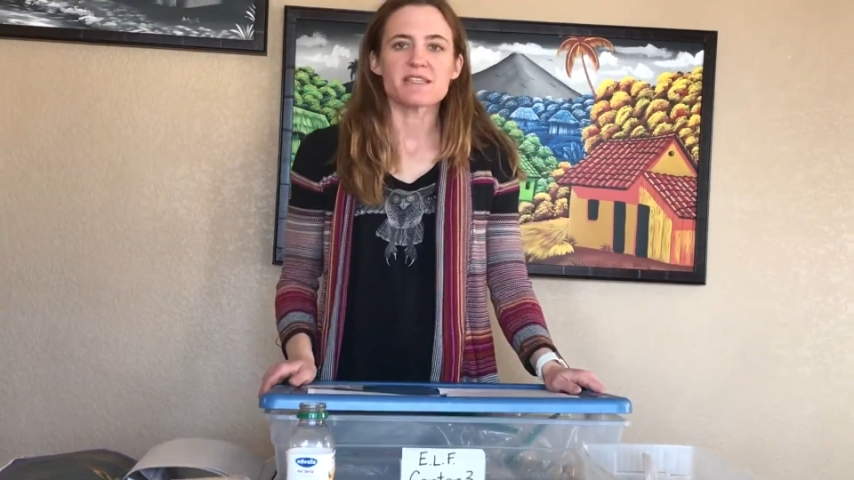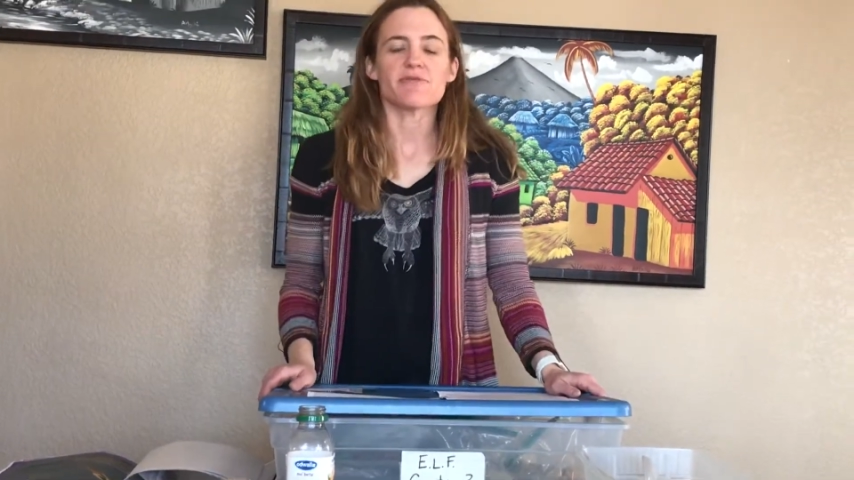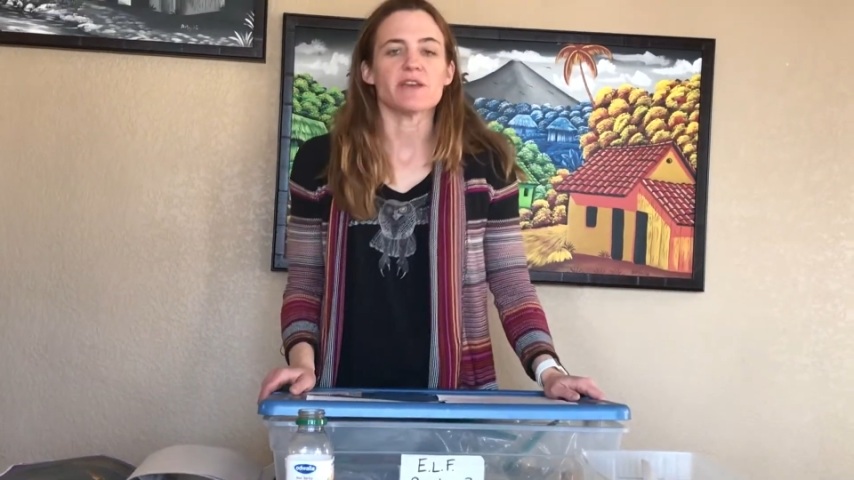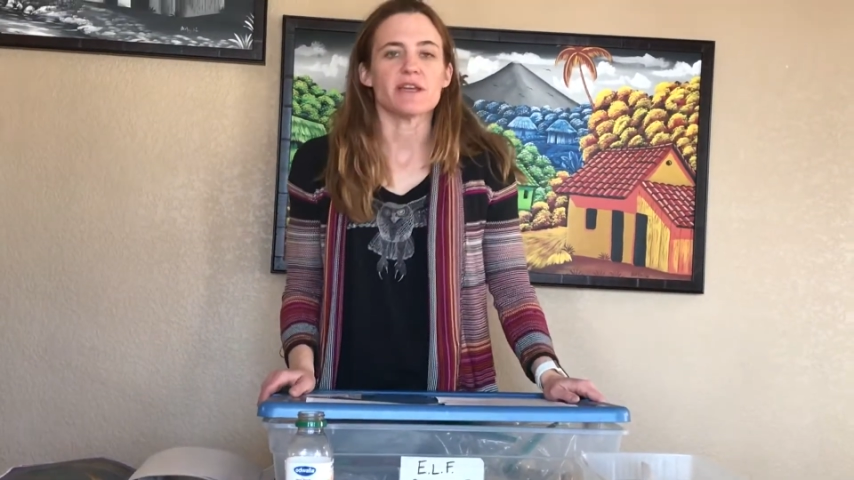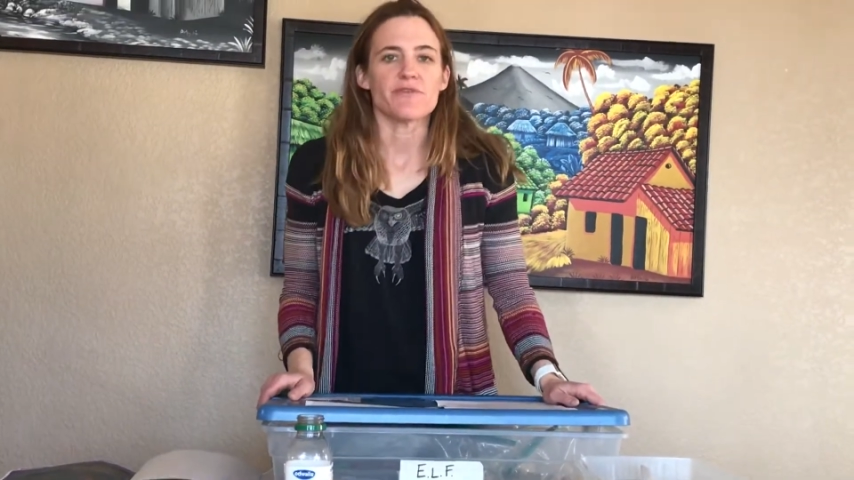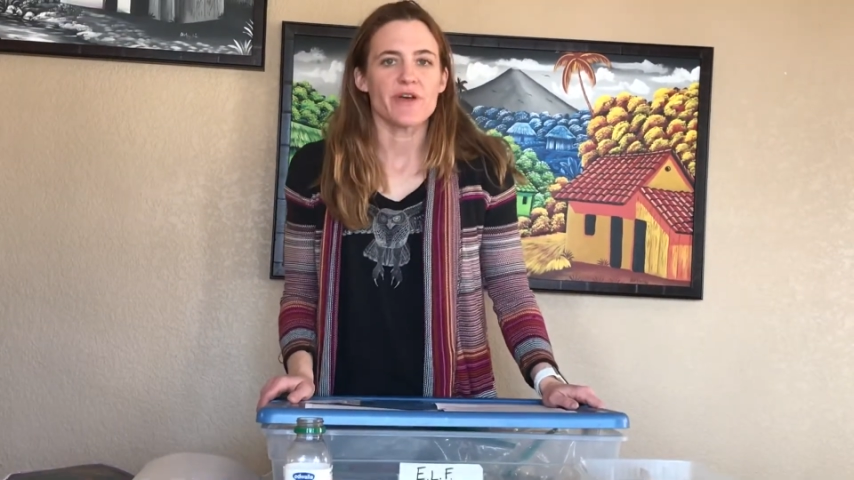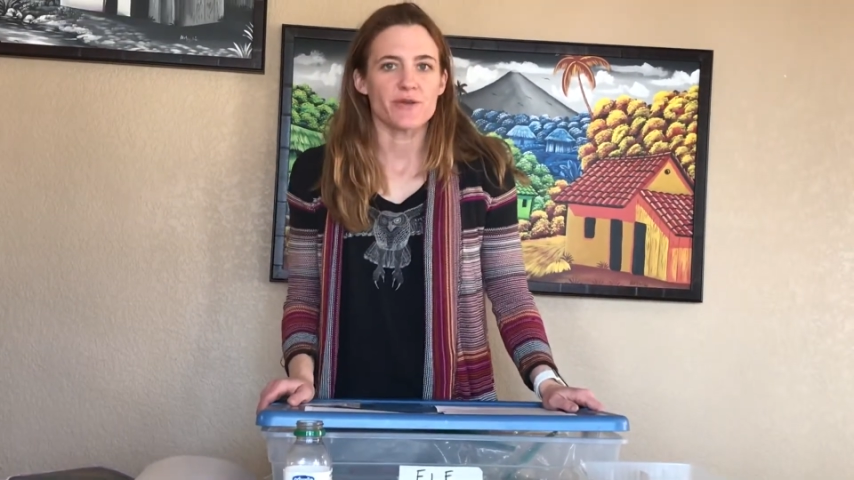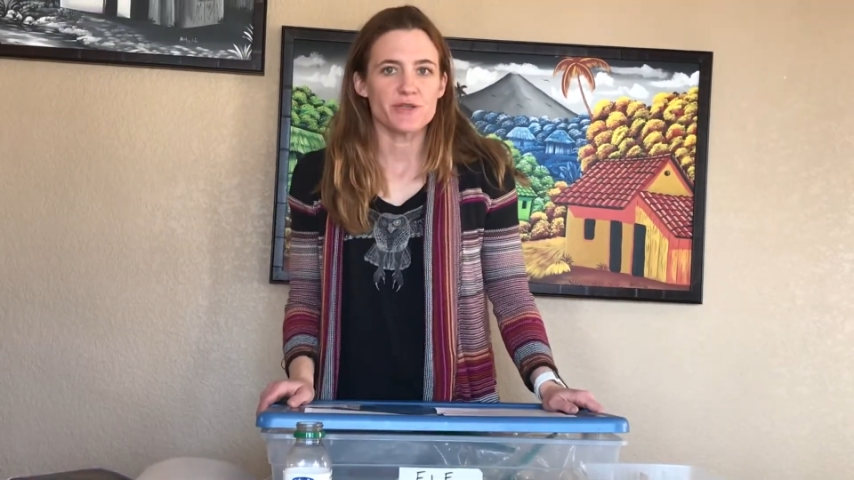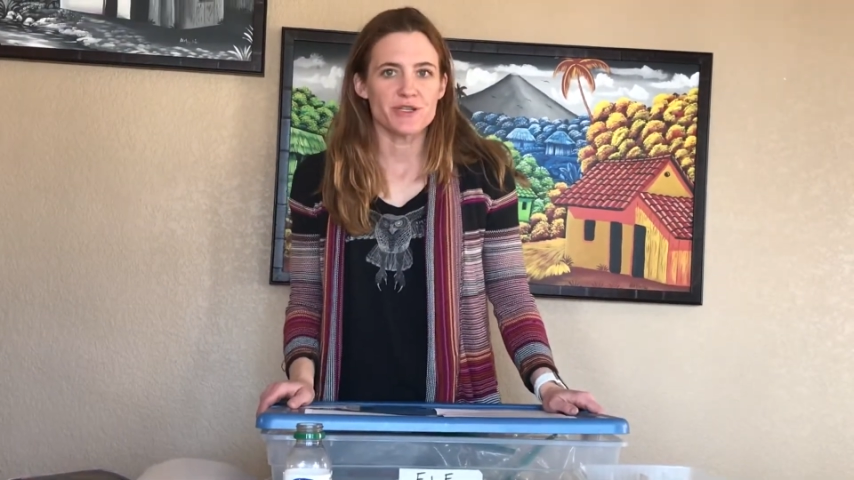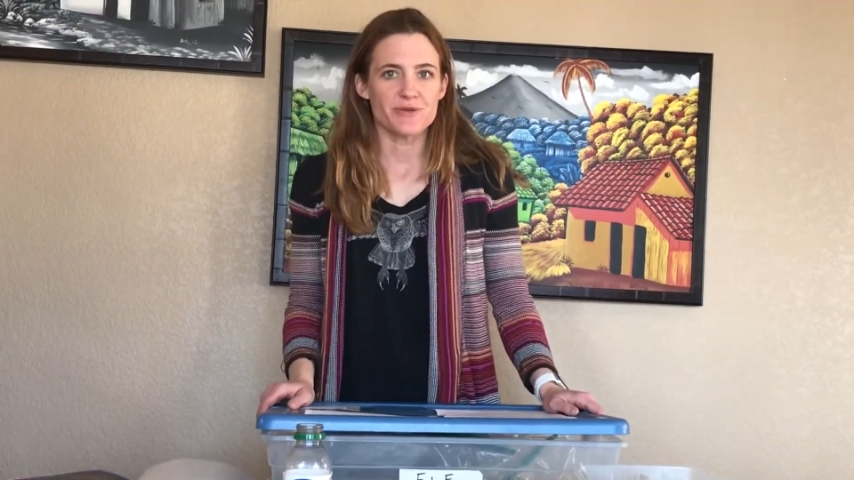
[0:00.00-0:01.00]
Feet, and
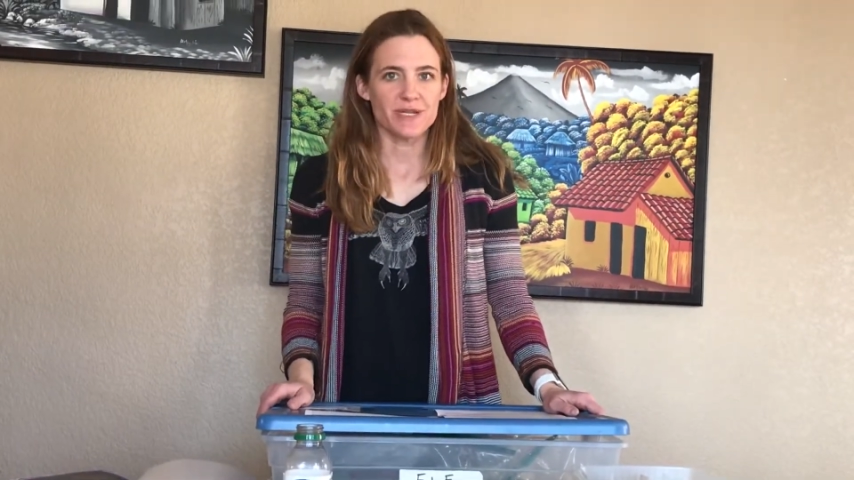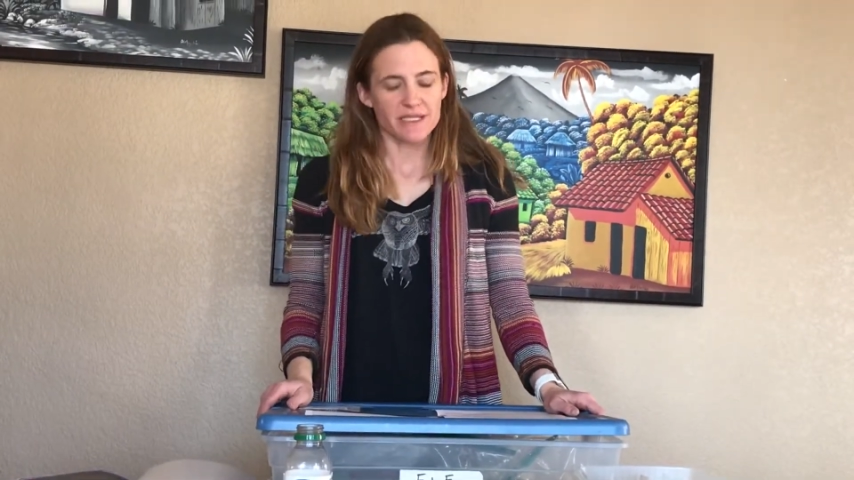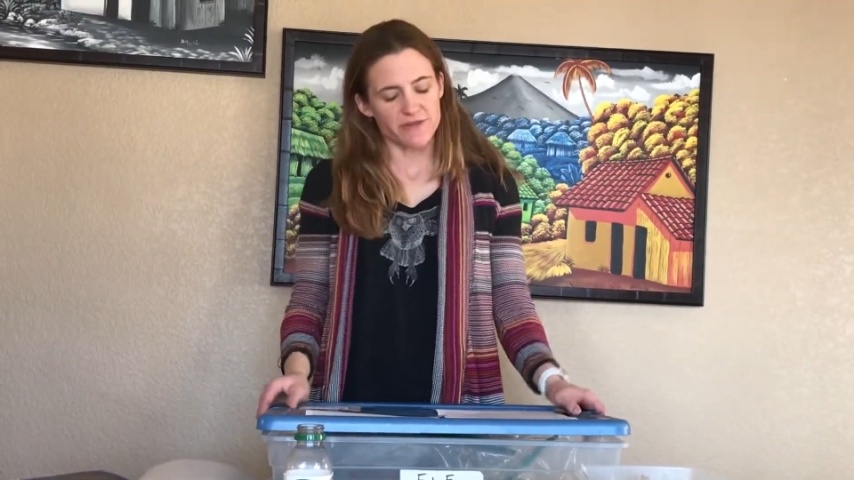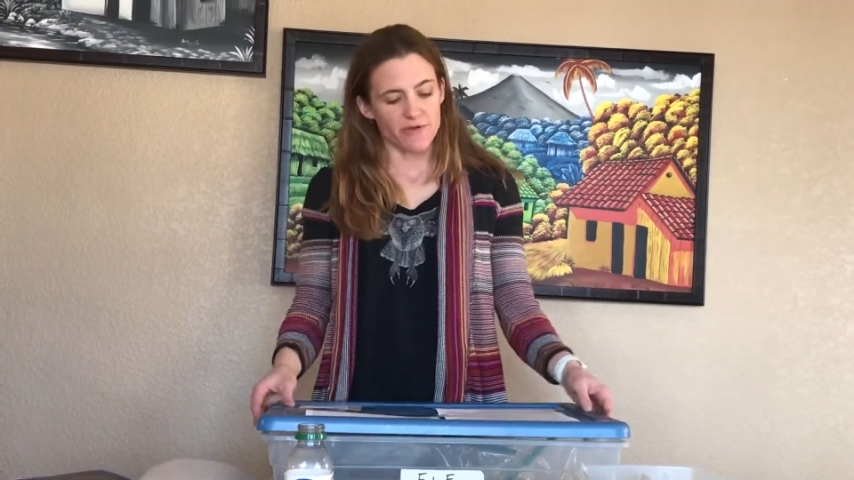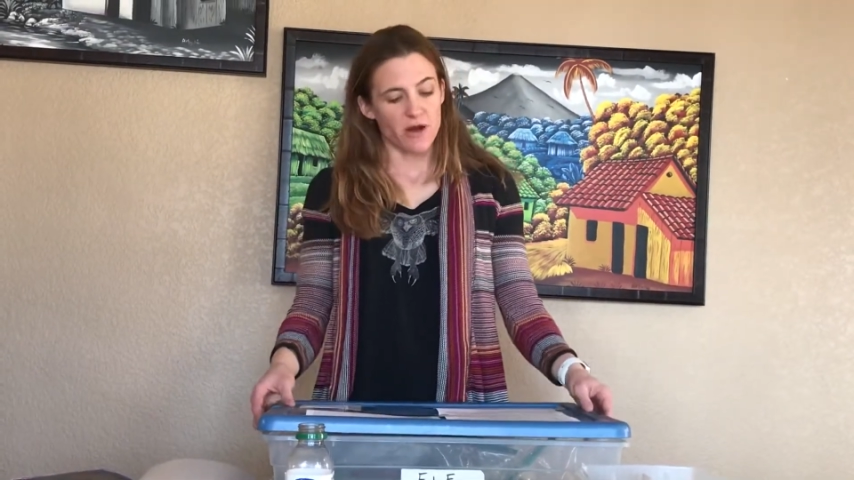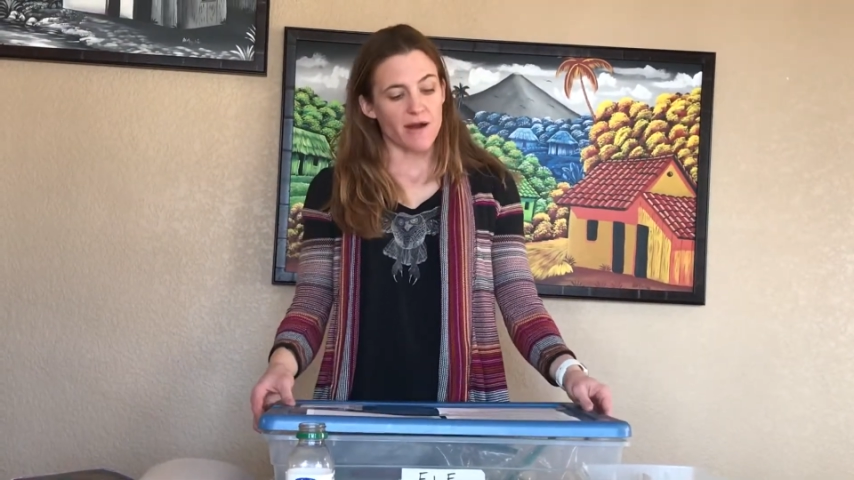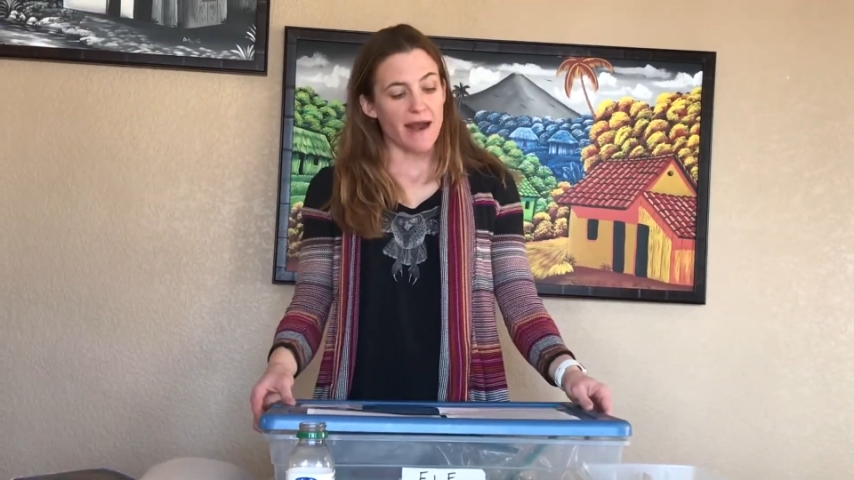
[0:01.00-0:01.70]
Feathers unit for our